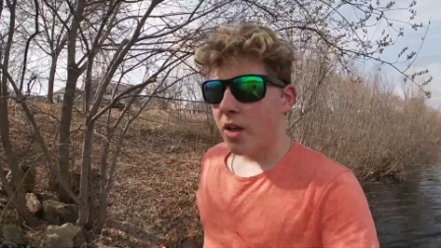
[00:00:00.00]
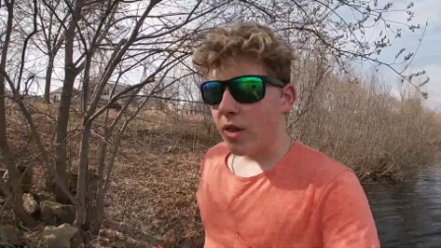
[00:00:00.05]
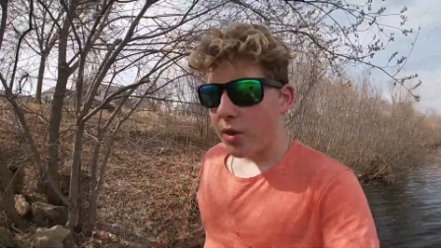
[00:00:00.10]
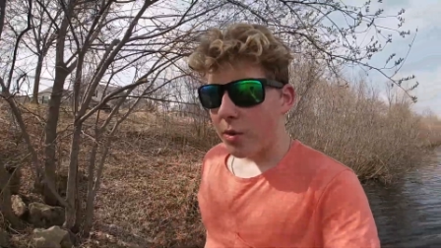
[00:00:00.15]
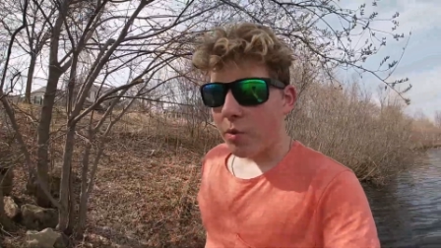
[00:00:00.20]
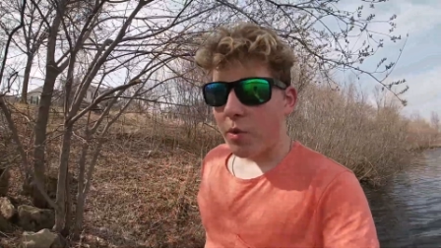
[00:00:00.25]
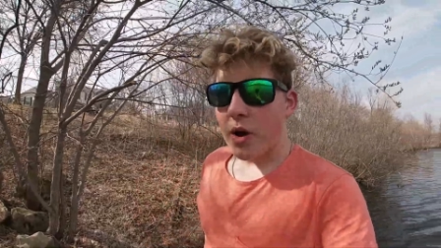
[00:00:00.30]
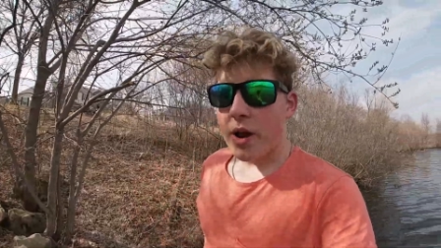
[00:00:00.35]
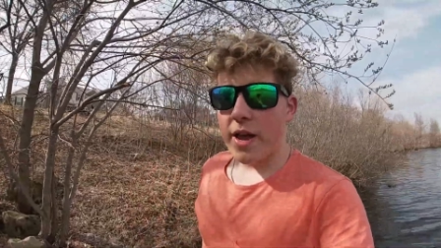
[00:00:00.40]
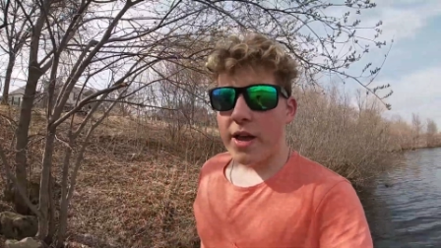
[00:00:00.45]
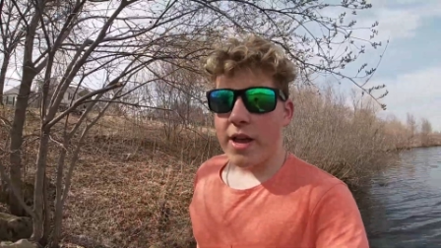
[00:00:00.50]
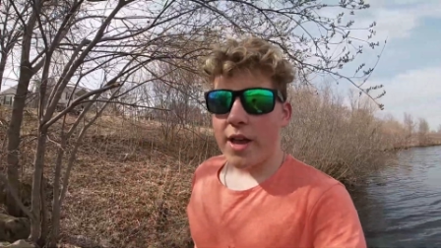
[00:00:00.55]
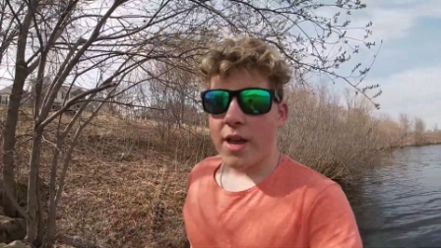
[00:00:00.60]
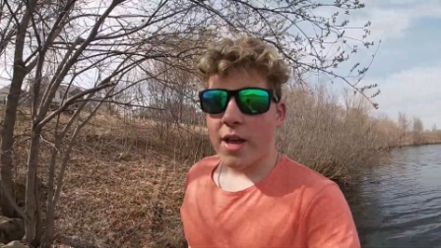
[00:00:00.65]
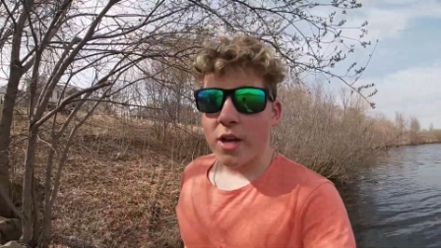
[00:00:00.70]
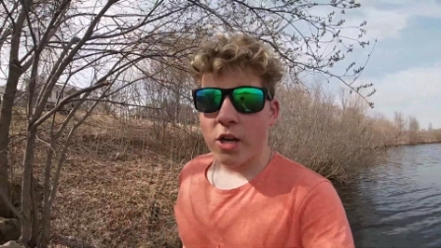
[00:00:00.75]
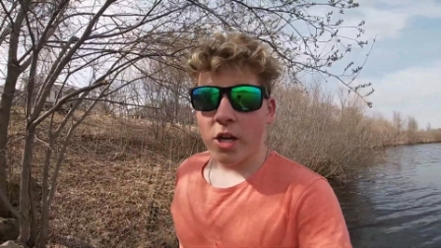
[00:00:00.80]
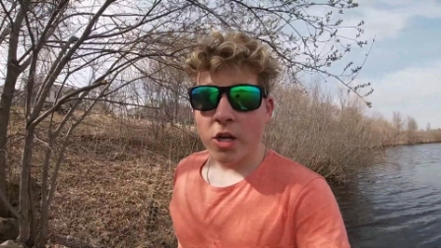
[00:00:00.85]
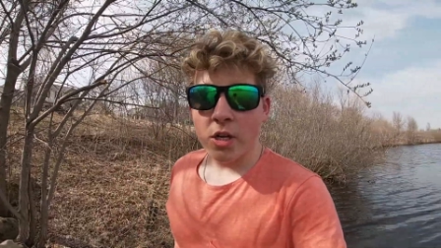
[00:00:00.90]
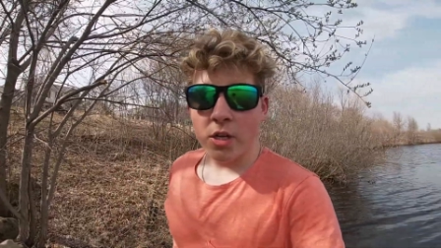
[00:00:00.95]
the way
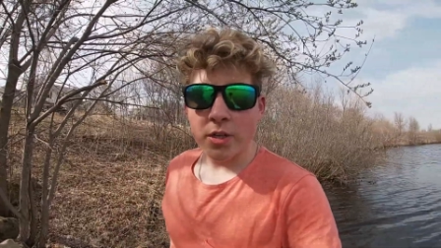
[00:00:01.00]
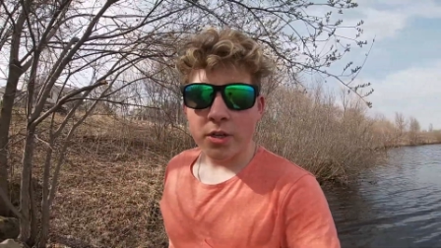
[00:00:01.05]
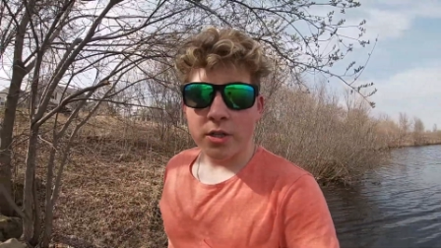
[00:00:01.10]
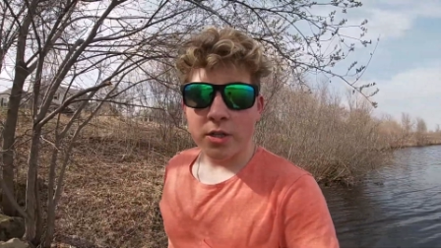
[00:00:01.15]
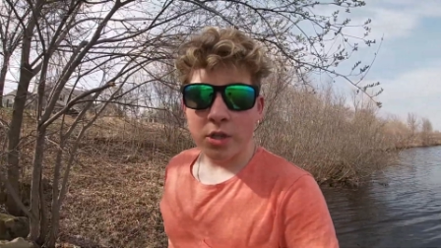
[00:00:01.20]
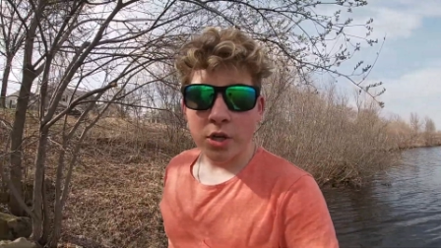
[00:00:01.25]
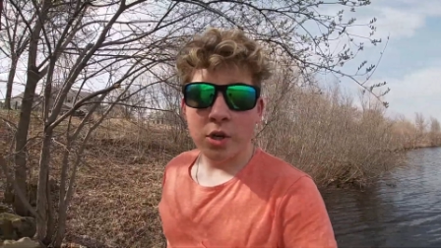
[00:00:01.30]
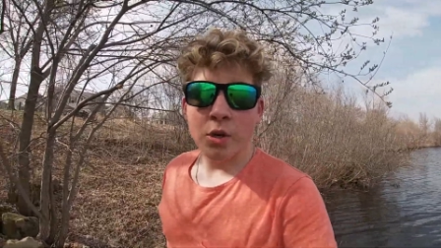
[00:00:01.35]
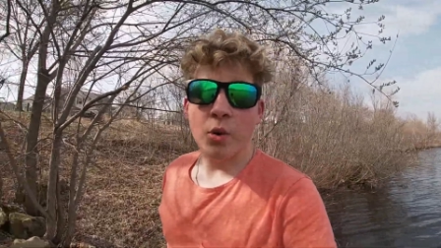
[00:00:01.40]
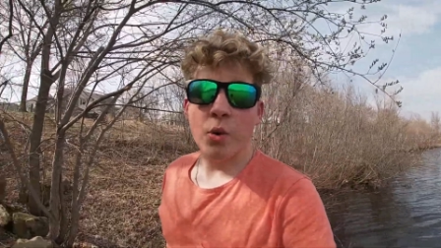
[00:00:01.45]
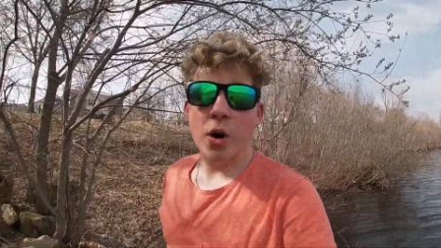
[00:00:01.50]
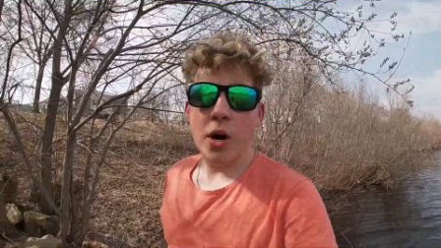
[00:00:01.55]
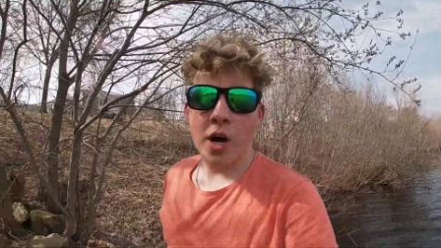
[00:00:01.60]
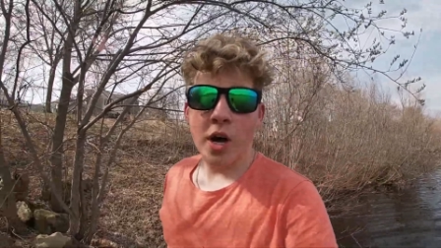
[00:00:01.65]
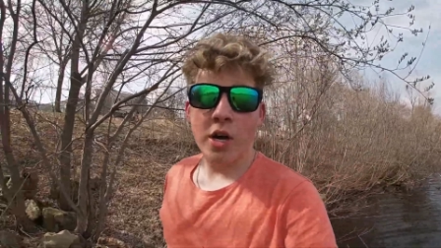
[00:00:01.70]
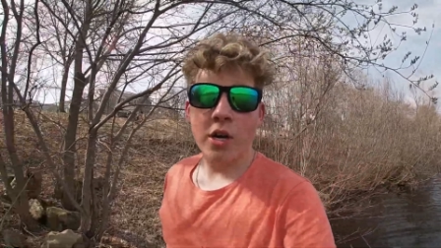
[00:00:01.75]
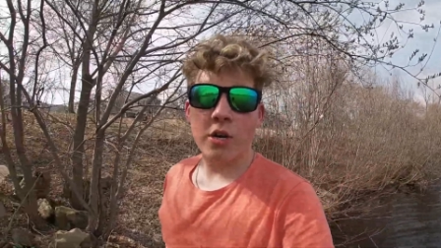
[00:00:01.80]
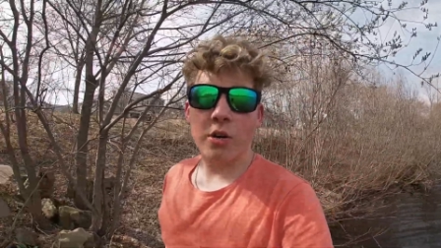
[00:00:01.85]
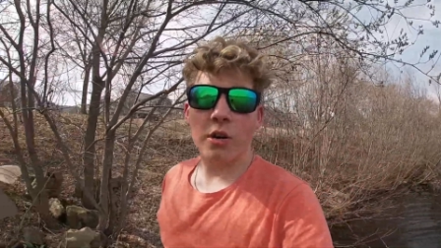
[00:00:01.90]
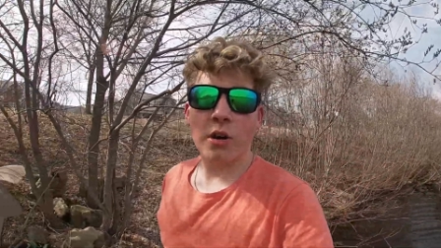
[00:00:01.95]
to
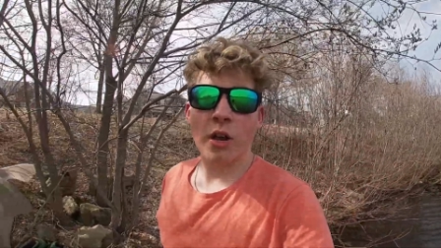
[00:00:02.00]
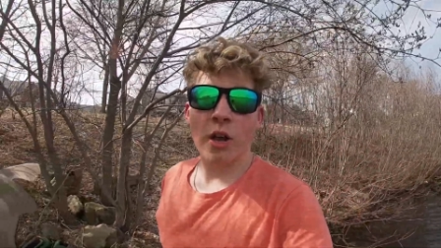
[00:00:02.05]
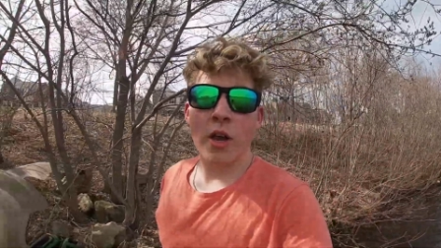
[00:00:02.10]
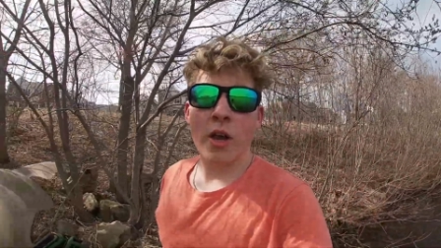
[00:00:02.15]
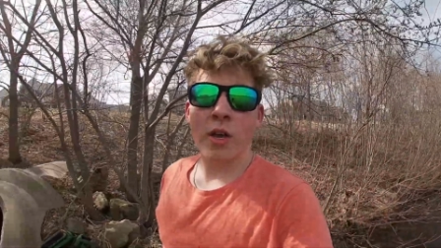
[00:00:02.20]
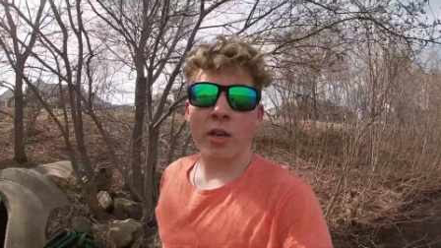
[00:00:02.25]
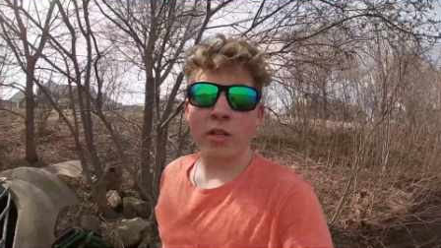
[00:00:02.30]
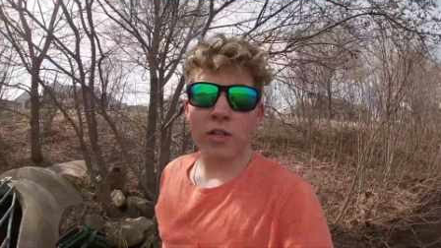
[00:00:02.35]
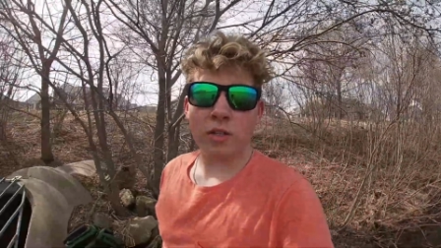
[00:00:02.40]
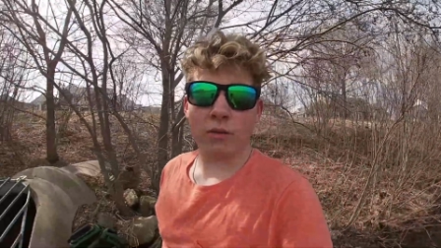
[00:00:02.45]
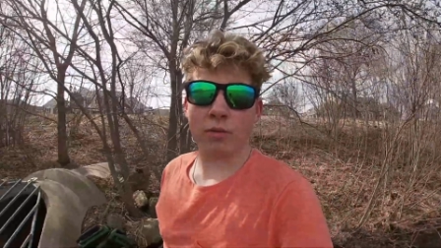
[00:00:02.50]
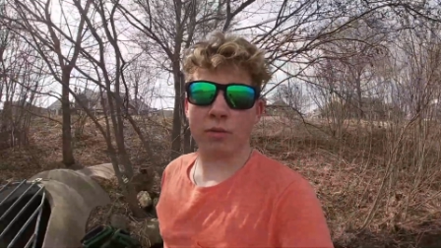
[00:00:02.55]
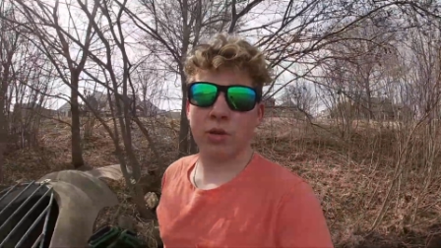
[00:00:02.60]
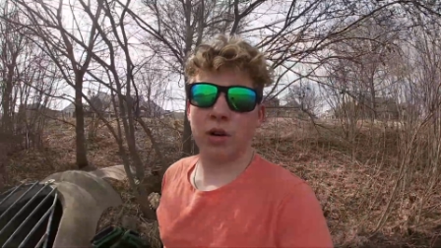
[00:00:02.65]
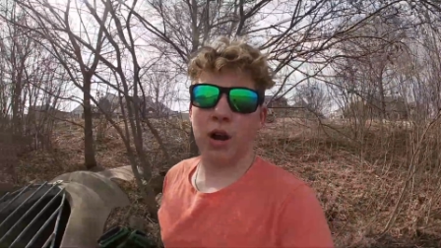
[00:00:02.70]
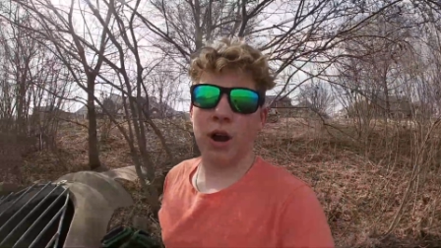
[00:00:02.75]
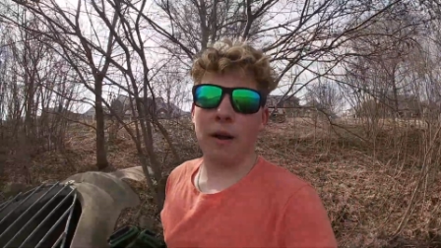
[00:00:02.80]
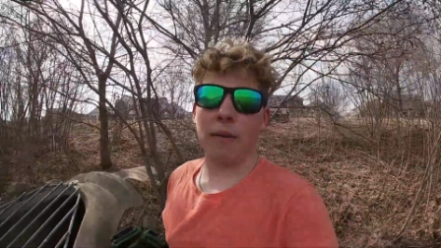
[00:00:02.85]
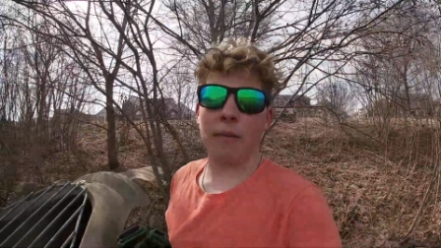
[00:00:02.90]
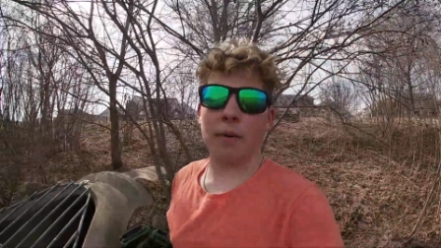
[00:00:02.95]
100
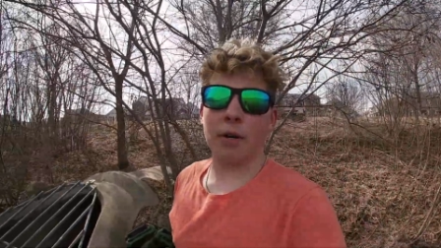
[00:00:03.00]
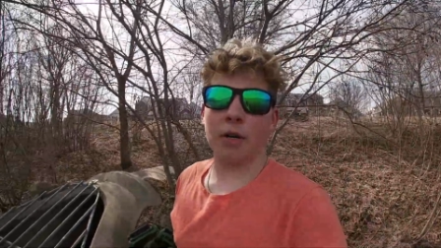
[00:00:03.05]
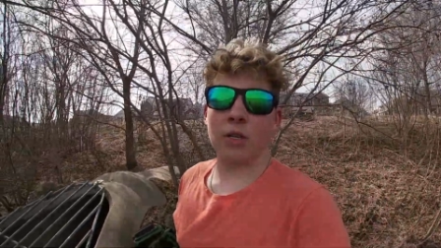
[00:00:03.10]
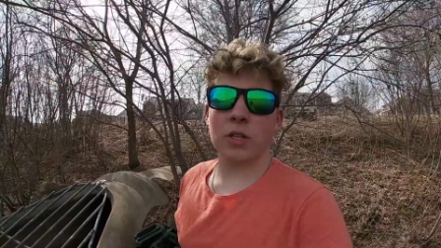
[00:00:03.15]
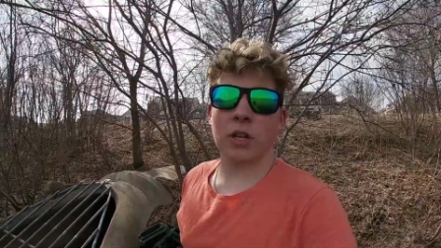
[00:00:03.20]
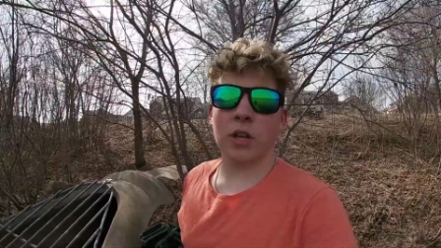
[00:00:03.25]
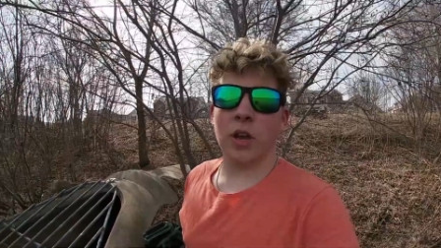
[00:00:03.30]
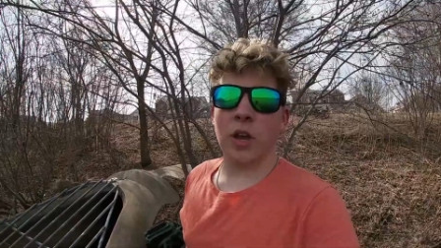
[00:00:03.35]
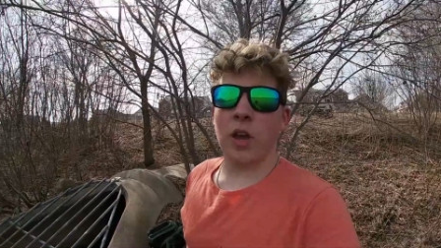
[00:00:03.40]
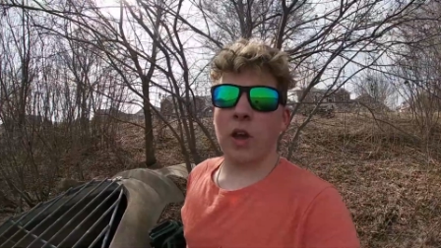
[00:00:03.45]
subscribers,